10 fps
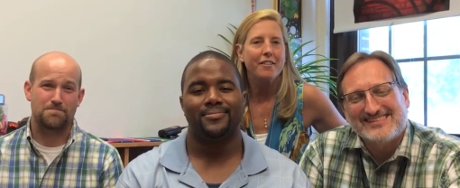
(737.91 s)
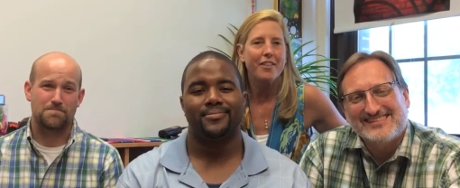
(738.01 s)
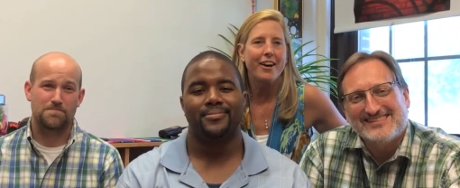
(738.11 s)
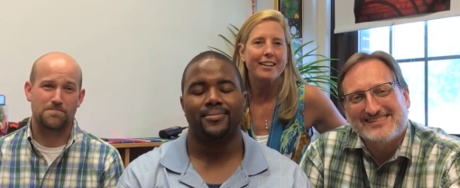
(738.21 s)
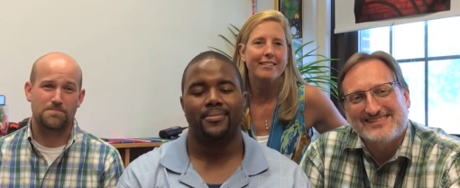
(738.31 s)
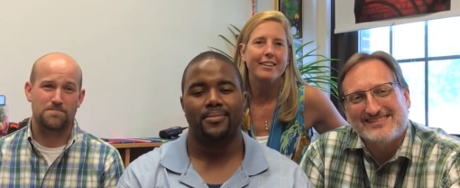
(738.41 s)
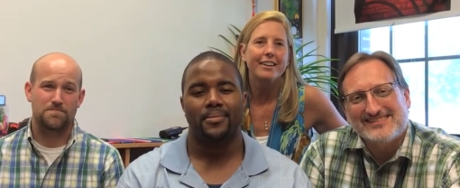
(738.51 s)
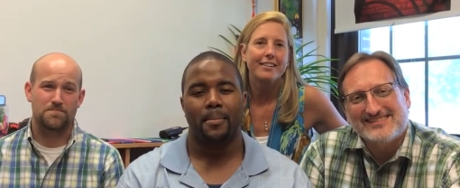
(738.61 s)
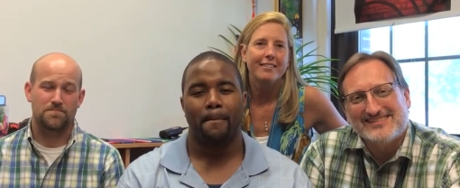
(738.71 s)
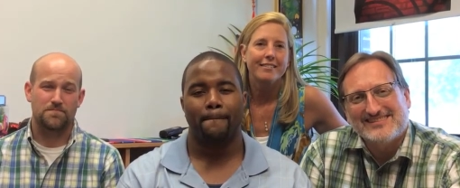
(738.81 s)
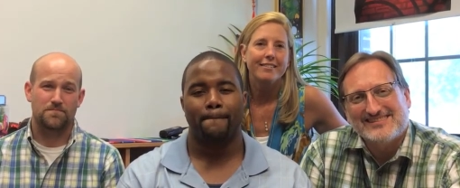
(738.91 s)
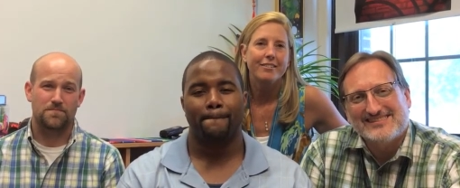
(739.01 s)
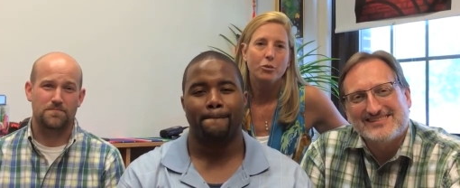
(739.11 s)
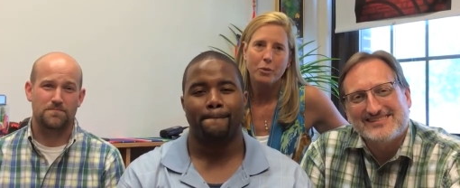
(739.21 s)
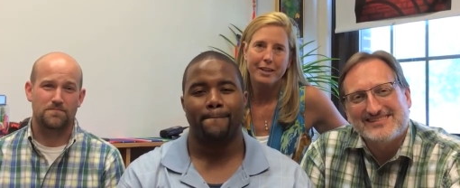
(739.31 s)
Speaker 1: thoughts on
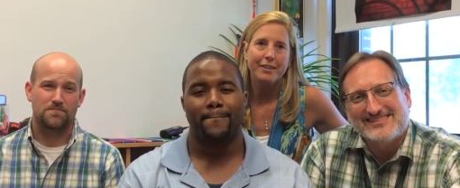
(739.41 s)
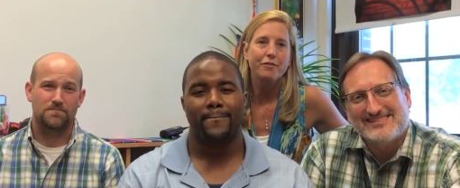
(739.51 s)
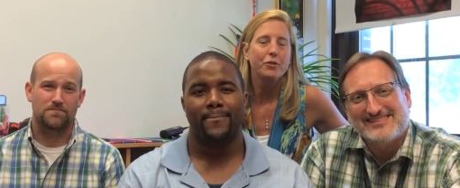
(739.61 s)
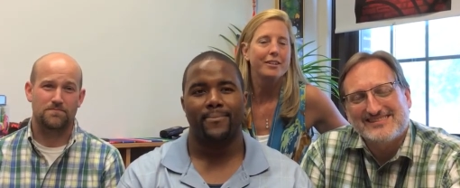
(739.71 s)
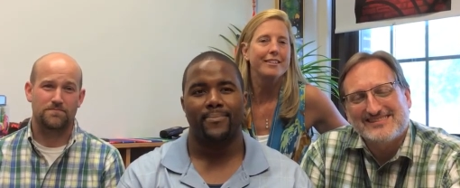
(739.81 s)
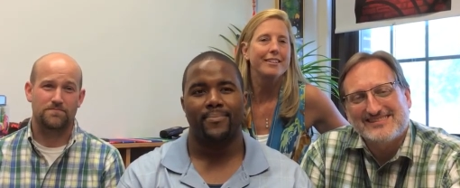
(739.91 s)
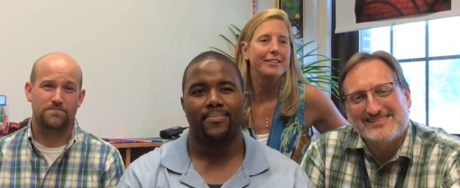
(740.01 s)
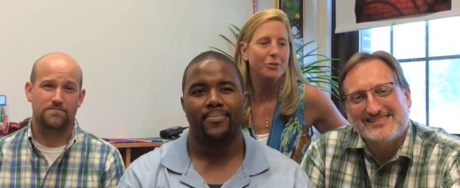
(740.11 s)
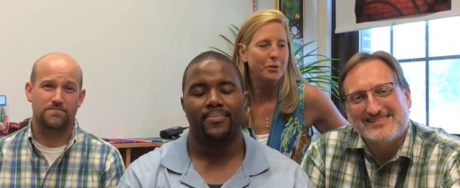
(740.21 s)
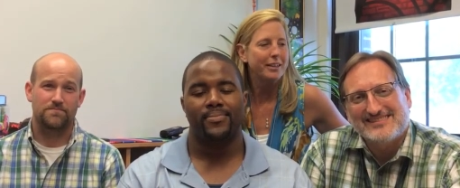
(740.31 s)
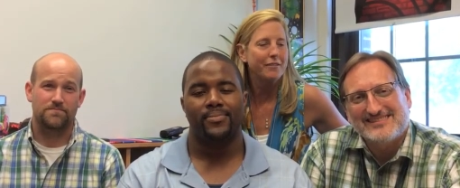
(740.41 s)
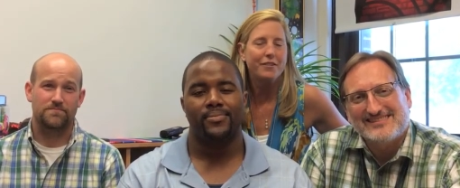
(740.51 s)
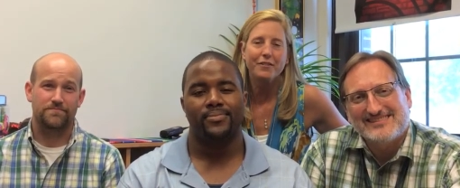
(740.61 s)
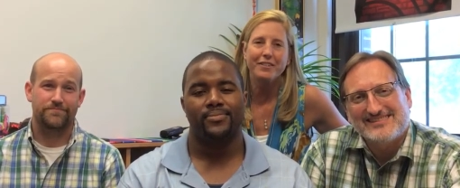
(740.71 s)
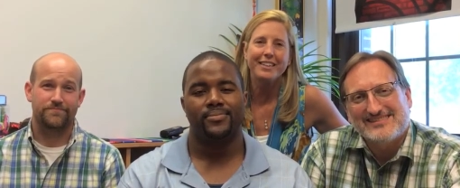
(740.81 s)

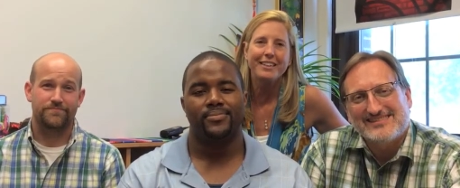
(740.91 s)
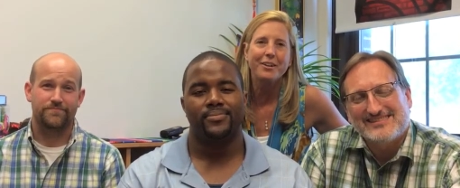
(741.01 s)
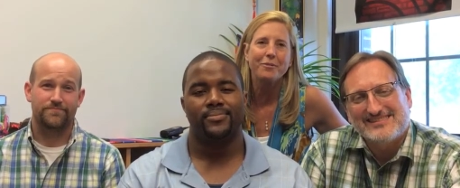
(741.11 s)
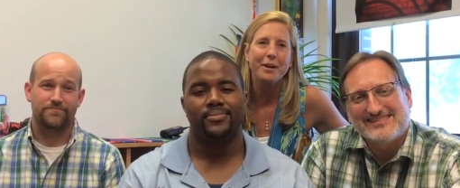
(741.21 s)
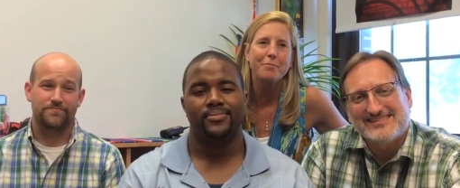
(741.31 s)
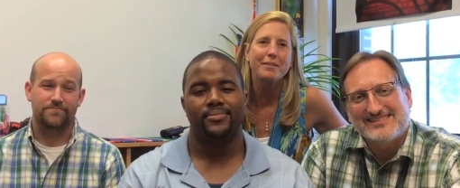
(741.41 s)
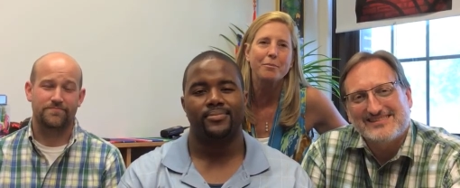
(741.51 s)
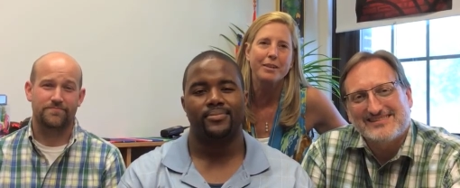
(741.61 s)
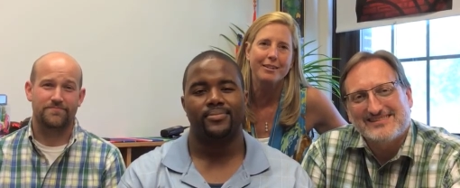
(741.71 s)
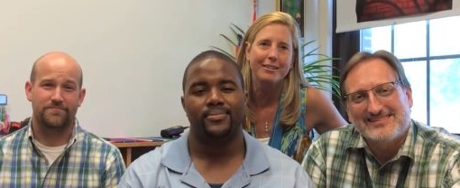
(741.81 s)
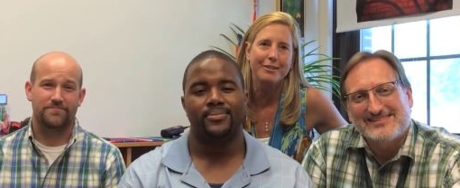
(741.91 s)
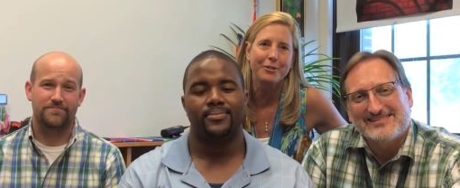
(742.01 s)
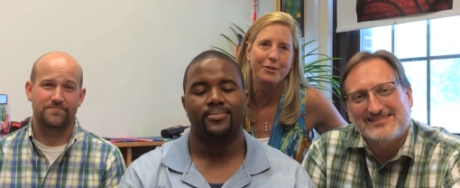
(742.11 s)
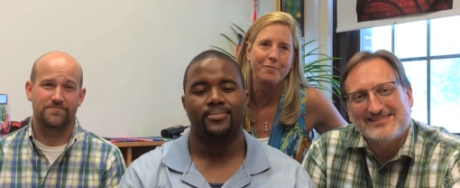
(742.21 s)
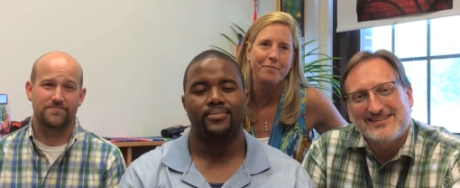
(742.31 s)
2014-2015 at Ramsey Middle
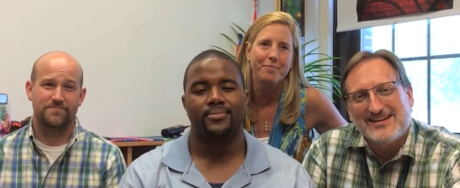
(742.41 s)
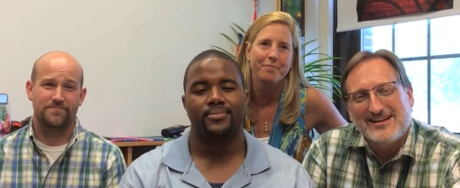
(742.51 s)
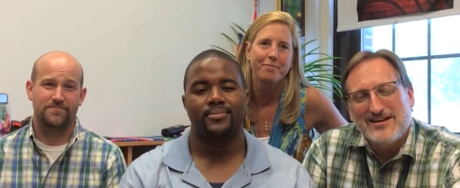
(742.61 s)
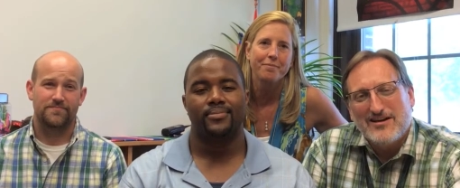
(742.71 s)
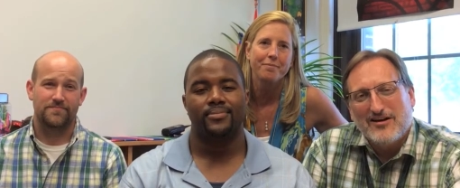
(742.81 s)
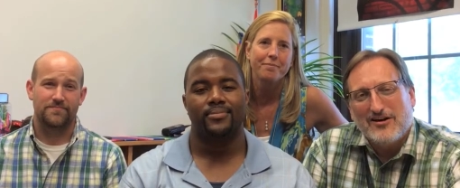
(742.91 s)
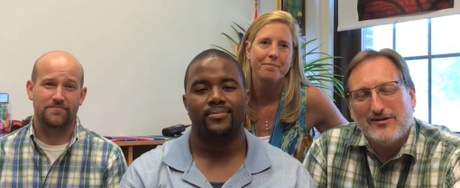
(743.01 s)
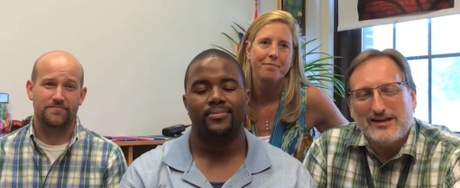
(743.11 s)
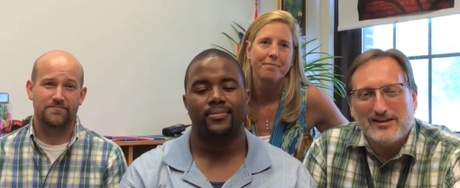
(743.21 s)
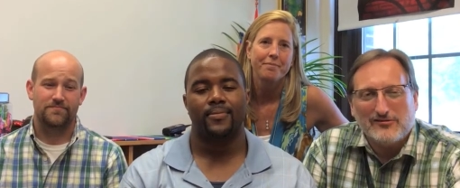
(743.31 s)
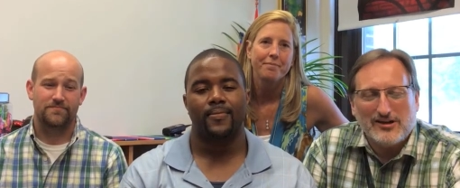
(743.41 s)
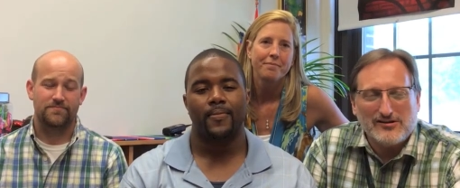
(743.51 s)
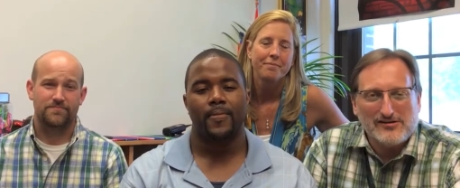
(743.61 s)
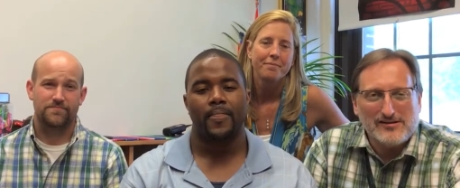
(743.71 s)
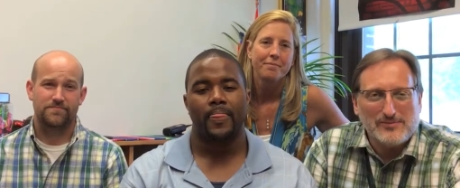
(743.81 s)
School.
Speaker 2: All right, eighth
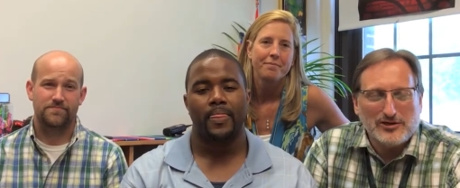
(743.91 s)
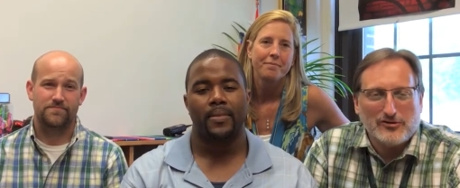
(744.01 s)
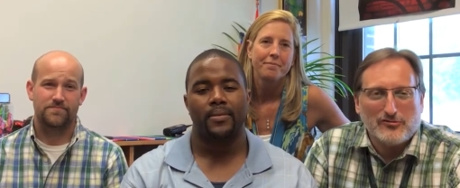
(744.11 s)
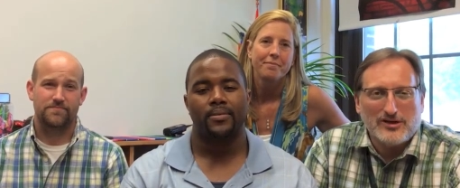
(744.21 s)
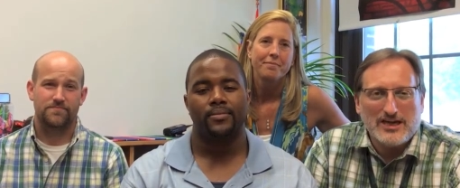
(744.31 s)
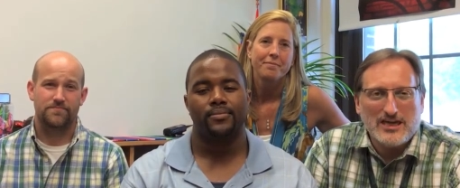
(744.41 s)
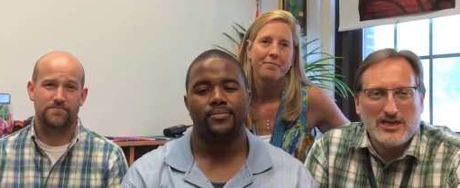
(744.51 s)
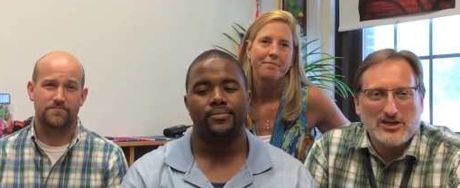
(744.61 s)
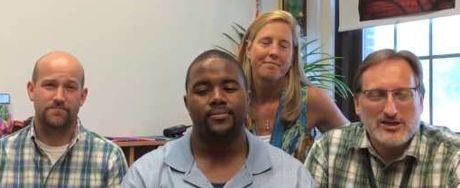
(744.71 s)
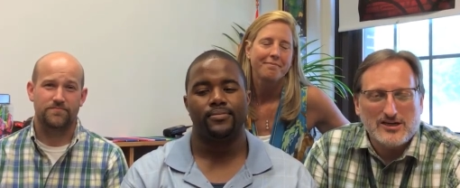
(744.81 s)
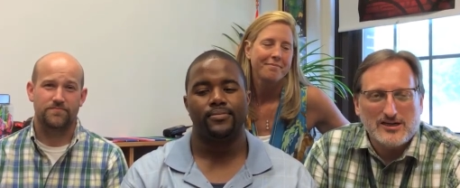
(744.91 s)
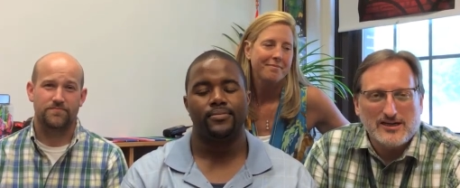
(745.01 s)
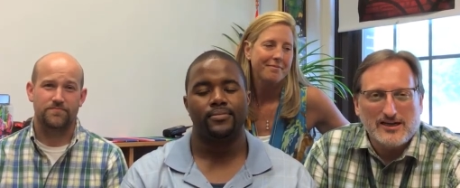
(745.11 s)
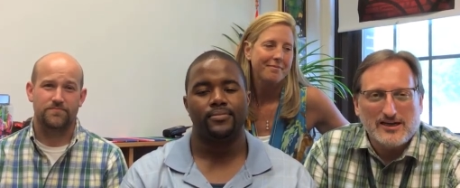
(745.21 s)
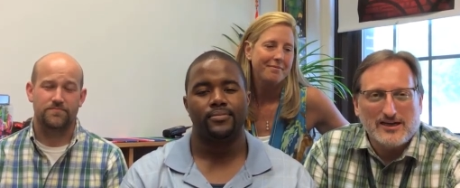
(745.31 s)
graders, it's been a great year.
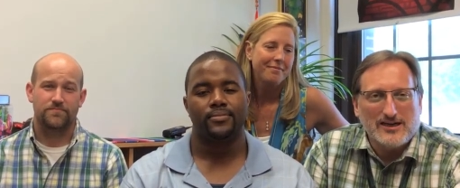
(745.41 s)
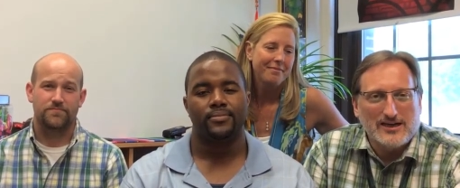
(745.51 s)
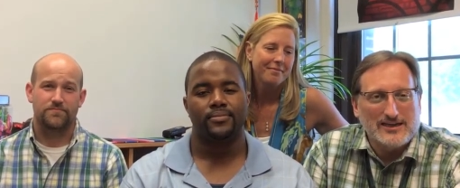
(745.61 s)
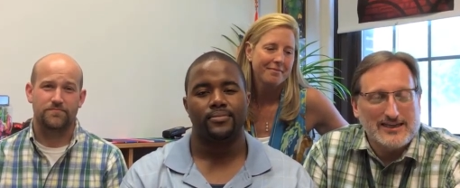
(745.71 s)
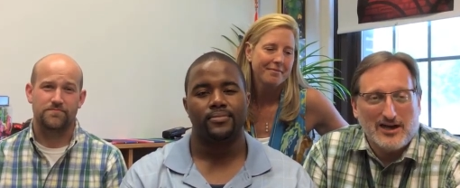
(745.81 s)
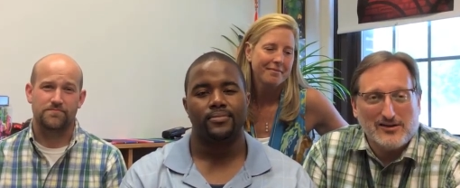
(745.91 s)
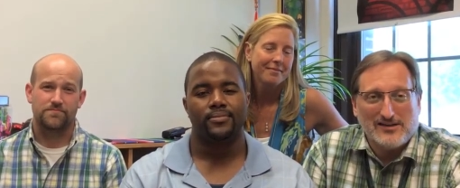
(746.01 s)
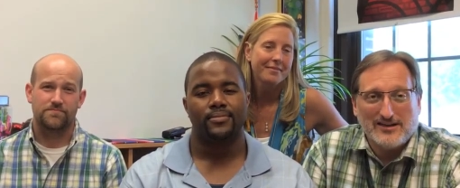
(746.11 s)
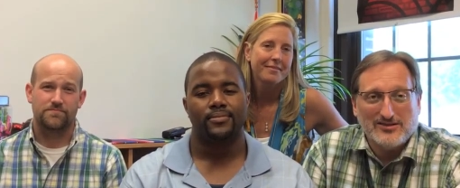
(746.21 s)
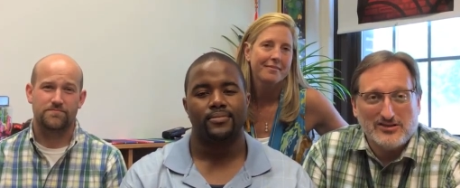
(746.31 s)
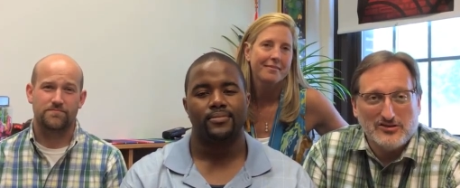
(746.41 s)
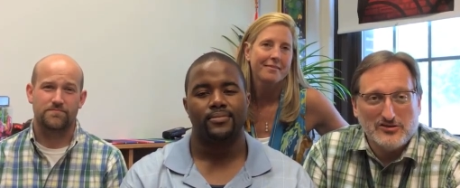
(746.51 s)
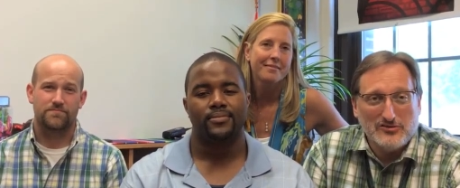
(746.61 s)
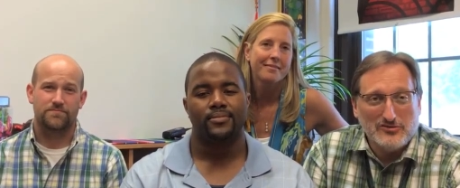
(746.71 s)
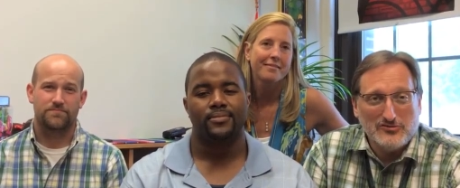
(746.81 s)
Uh, now it's on to
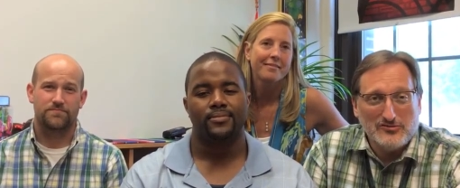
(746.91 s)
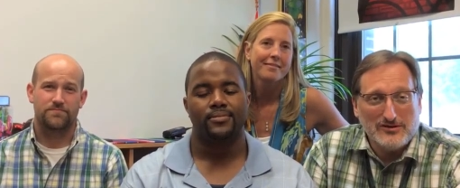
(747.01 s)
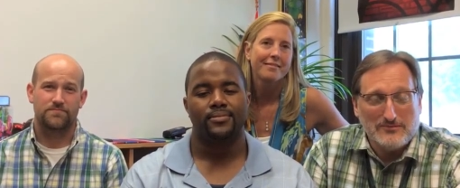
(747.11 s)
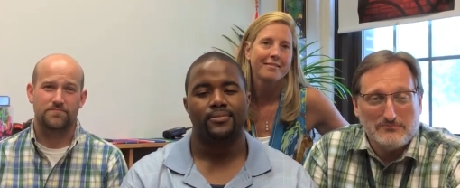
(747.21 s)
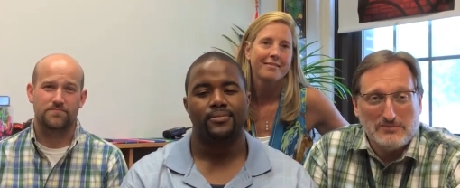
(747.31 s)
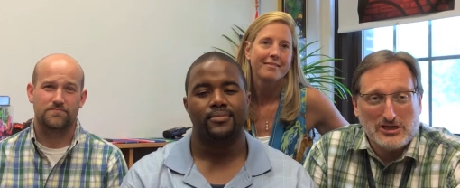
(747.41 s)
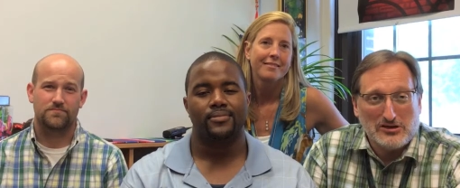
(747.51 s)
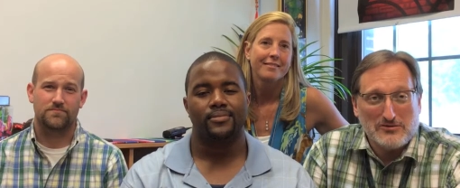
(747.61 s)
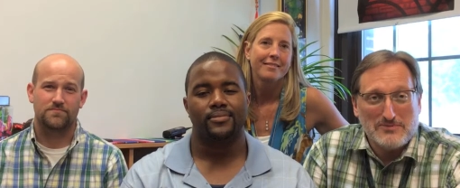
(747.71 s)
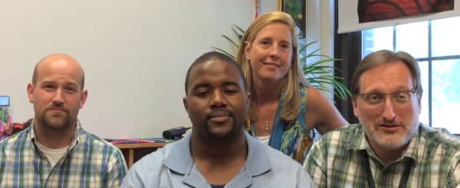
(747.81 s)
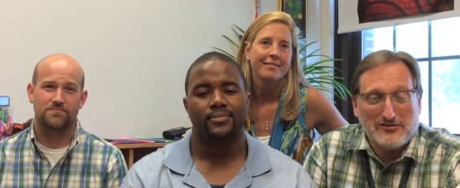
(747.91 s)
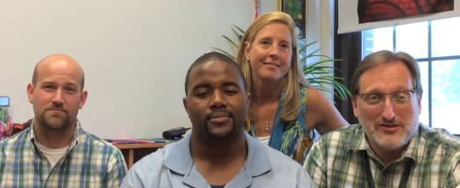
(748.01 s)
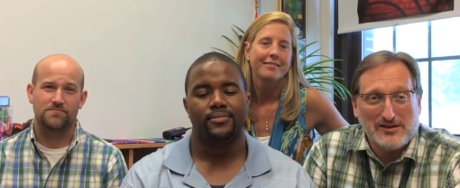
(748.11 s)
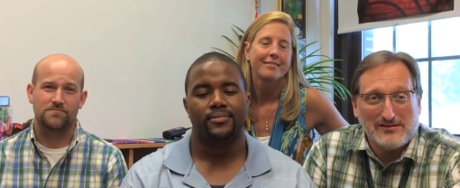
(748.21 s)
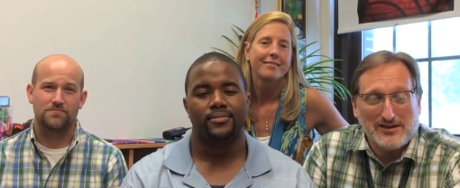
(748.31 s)
new, bigger, and better
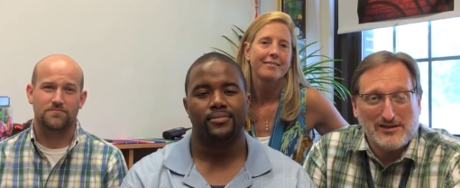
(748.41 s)
things in